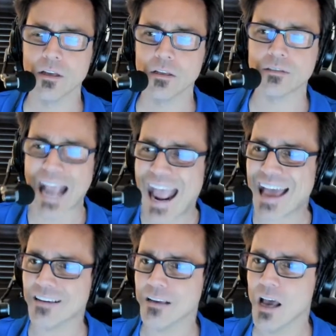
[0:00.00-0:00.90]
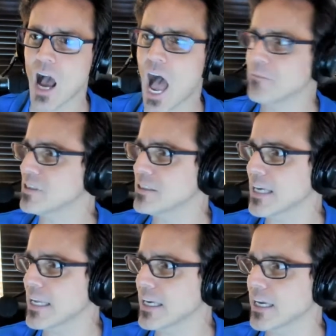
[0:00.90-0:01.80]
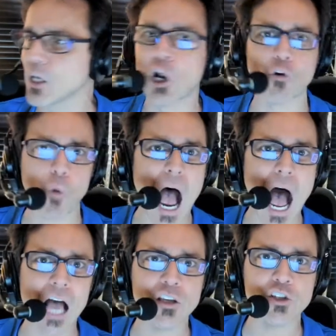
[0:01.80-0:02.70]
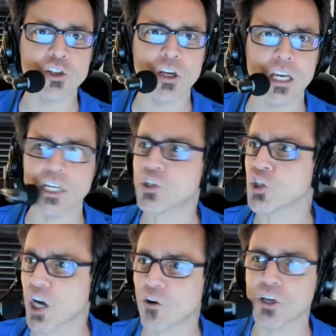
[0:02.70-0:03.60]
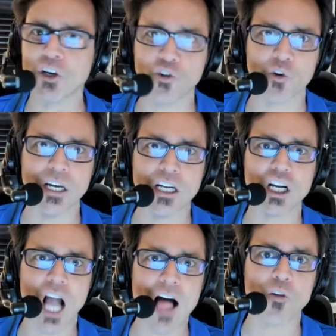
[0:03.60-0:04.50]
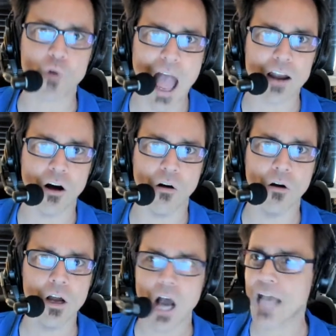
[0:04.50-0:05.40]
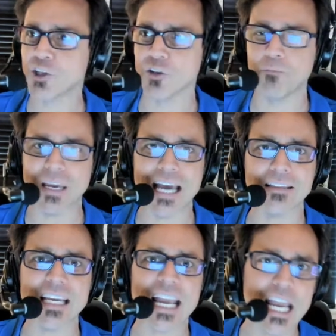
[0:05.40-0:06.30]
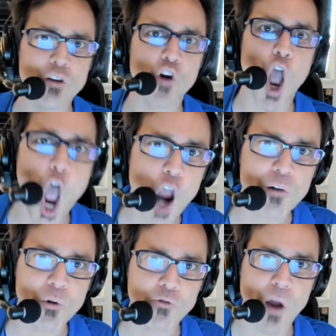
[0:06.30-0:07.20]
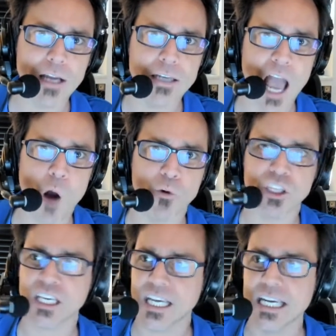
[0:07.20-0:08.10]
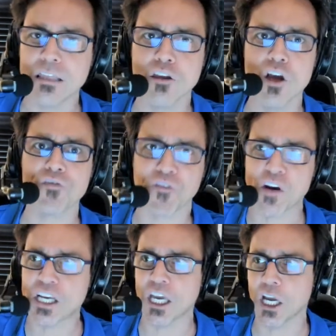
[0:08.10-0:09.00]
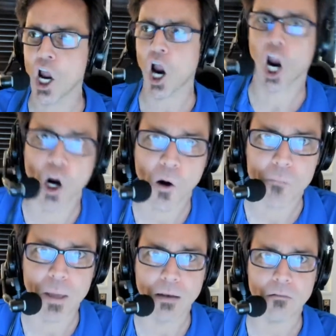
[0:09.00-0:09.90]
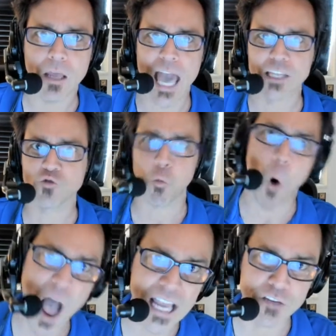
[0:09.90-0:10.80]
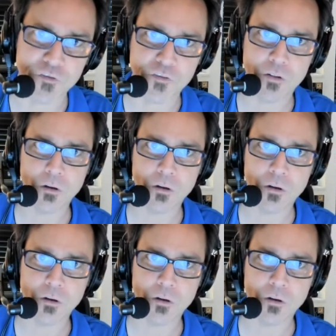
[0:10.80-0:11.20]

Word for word: Dan, I'm sitting in a garage in Cherry Creek, Colorado. I should be at the Inner Harbor right now with Keith freaking Urban and his wife.